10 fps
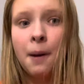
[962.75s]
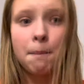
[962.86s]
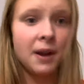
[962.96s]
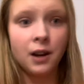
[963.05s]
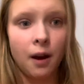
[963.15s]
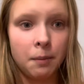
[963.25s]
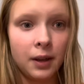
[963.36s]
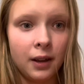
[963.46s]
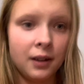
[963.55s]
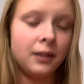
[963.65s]
may not
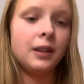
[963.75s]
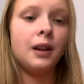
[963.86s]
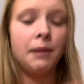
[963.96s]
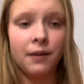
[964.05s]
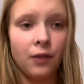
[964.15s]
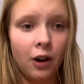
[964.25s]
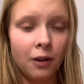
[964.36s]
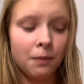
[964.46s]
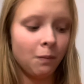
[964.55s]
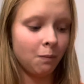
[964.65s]
be. They might
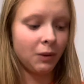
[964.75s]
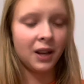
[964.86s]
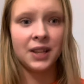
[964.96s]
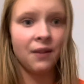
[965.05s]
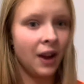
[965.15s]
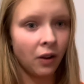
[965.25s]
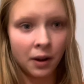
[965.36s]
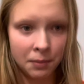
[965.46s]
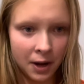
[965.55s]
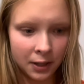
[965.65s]
fall because they haven't had a lot
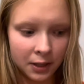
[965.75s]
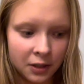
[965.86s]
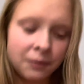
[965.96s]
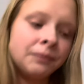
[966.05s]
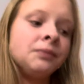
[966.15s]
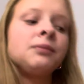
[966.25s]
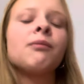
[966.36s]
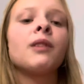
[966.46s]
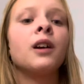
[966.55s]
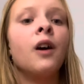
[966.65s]
of practice.
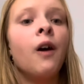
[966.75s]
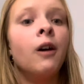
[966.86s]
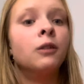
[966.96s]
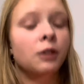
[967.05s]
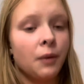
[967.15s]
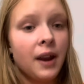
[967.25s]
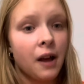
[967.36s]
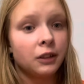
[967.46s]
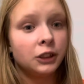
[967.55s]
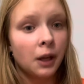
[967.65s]
We went
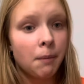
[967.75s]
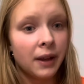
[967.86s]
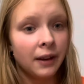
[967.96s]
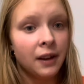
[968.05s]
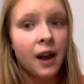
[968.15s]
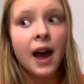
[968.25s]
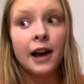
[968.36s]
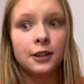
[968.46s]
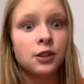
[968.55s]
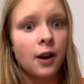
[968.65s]
out to compete.
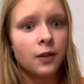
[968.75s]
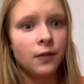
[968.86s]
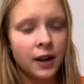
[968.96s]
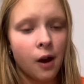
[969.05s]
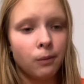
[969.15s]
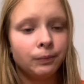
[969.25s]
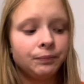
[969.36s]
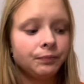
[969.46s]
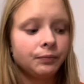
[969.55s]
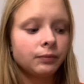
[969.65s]
As you saw in the video,
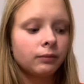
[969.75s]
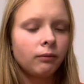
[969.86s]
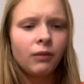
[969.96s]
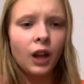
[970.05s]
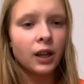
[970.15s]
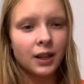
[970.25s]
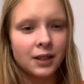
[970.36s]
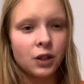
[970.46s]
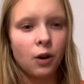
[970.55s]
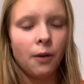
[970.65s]
you didn't
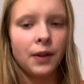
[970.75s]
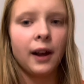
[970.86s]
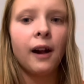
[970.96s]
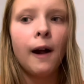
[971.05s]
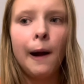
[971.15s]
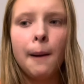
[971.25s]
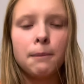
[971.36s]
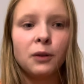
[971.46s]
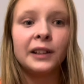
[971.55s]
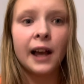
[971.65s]
see the whole thing,
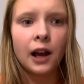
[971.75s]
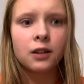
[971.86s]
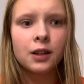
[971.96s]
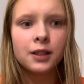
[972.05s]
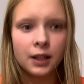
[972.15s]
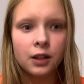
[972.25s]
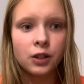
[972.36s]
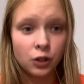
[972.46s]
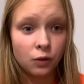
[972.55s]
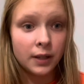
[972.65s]
but we actually didn't
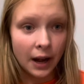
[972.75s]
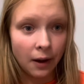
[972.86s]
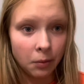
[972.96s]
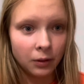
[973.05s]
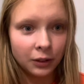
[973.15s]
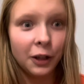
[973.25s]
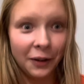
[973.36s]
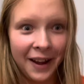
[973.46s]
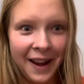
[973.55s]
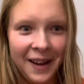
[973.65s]
do terrible,
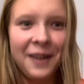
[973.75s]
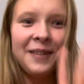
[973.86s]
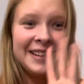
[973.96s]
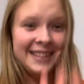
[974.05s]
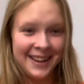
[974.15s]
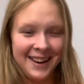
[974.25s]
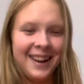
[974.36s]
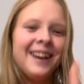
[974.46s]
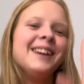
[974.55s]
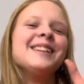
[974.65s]
okay? we didn't.
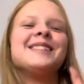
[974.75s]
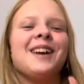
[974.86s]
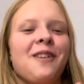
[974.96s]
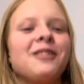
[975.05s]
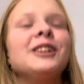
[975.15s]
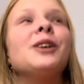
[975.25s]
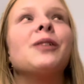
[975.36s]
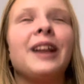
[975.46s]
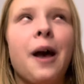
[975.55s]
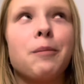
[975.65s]
So
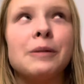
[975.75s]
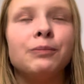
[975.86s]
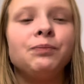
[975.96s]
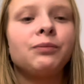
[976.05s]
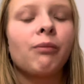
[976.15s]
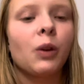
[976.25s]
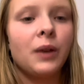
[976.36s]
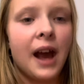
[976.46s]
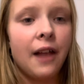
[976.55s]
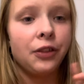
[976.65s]
what happened, we
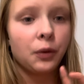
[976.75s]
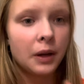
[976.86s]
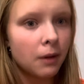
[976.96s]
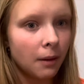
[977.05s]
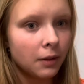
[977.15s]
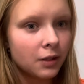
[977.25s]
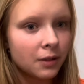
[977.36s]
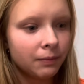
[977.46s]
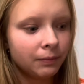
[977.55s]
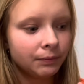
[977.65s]
had three
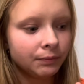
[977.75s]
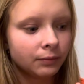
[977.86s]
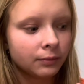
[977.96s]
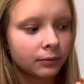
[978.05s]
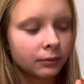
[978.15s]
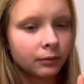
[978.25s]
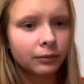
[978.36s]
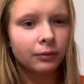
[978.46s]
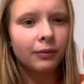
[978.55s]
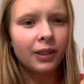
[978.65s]
bobbles,
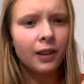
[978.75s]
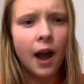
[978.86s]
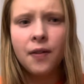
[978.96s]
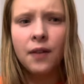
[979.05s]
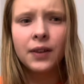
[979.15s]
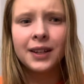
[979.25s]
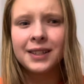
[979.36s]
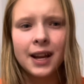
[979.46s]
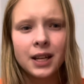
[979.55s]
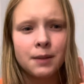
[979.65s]
and then they
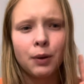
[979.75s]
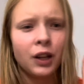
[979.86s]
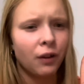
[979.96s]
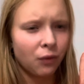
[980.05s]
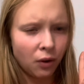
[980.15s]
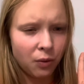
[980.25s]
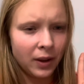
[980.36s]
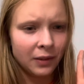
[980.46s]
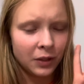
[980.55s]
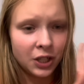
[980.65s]
decided to put in a fourth
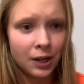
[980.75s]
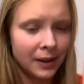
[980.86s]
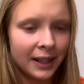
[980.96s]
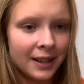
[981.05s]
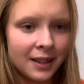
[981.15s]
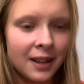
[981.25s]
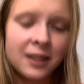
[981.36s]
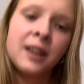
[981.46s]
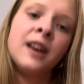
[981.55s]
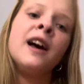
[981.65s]
one, which didn't make any
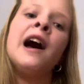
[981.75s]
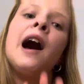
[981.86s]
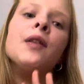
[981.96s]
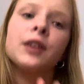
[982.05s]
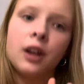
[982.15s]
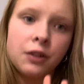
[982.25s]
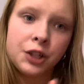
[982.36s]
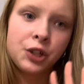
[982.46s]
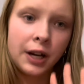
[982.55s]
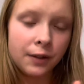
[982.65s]
sense. And the coaches
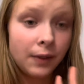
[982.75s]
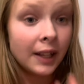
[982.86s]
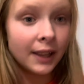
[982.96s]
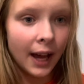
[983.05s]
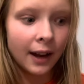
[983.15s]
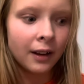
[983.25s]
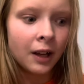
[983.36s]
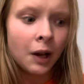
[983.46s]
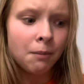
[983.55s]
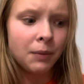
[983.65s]
tried to fight that
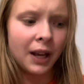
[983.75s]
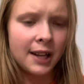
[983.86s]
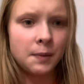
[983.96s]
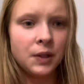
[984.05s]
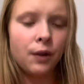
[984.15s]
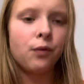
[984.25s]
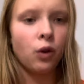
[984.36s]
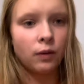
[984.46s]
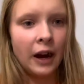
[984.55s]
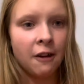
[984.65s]
because we did a
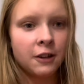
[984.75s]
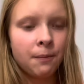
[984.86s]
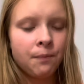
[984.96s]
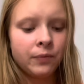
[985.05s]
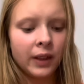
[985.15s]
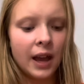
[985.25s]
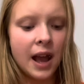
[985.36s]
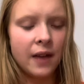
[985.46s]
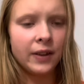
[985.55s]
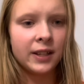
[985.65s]
full round,
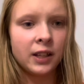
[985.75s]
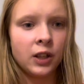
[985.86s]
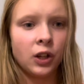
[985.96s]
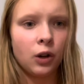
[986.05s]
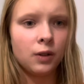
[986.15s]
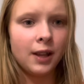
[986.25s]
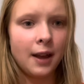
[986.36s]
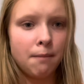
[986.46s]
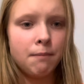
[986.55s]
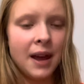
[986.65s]
and they said that the girl's leg
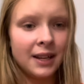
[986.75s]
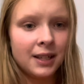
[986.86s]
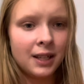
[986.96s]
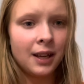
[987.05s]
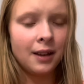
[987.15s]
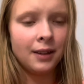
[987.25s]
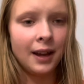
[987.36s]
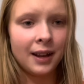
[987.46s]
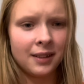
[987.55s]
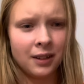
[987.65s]
bent, and
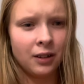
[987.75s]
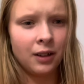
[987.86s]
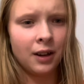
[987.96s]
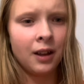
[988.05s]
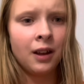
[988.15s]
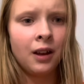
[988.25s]
that considered